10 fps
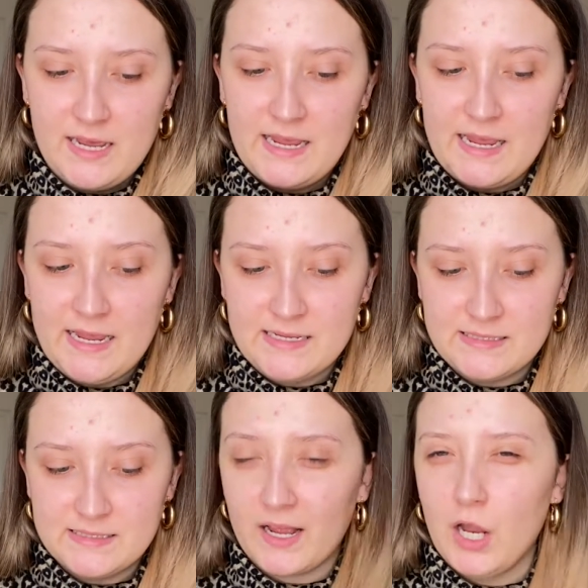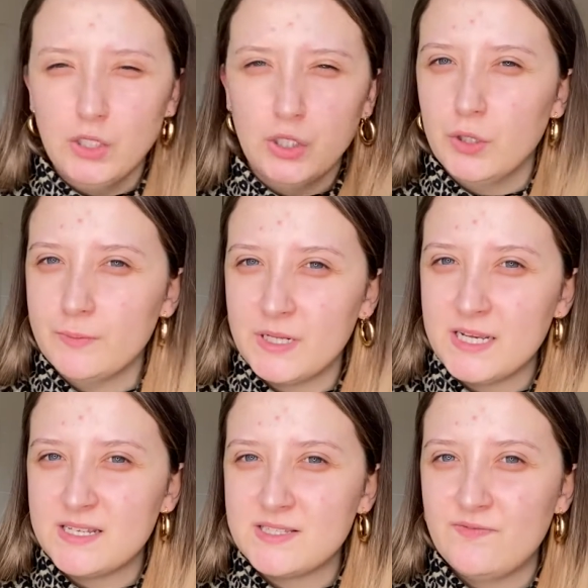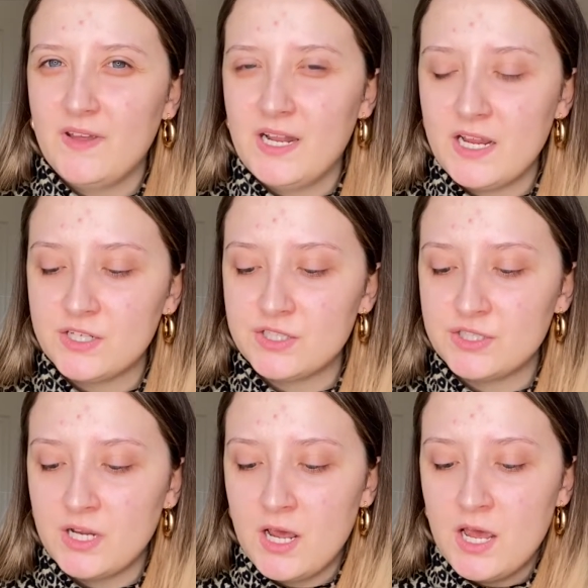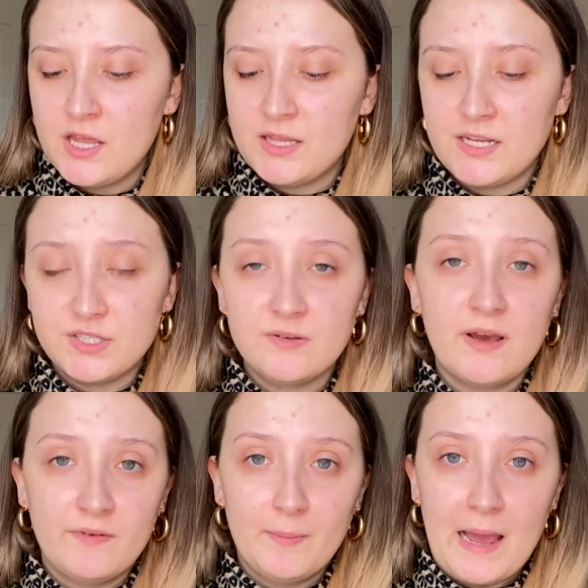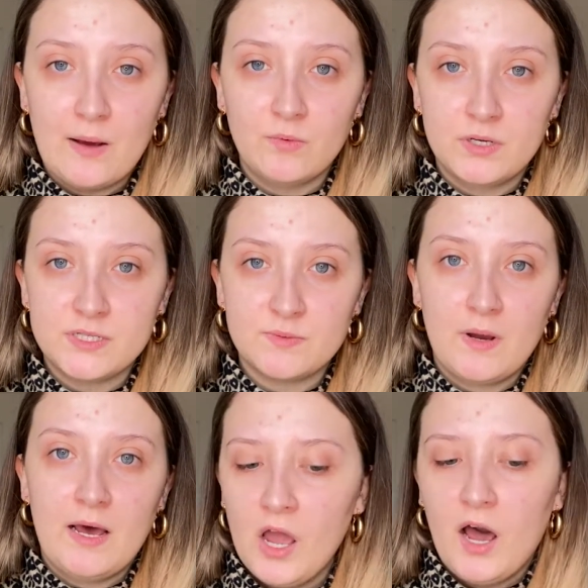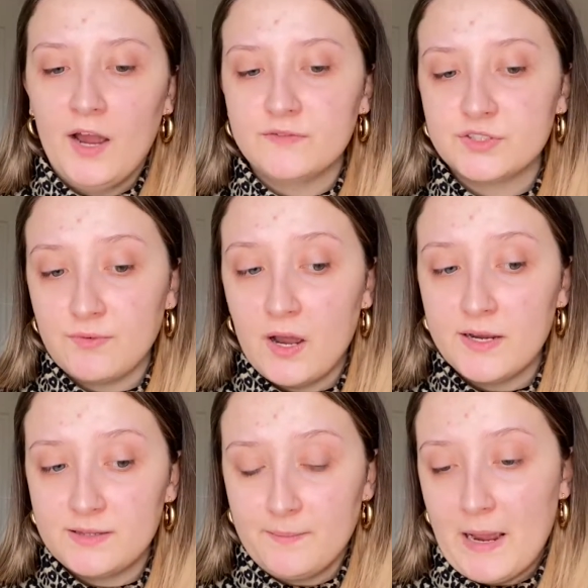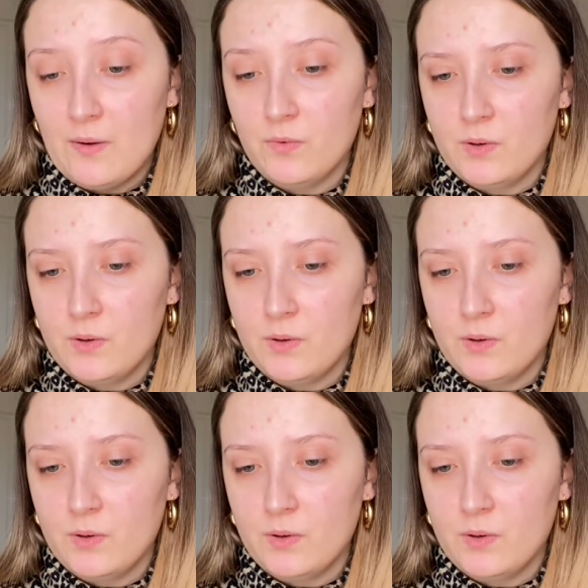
is a luminous finish. They do have a matte one as well. I've tried the matte one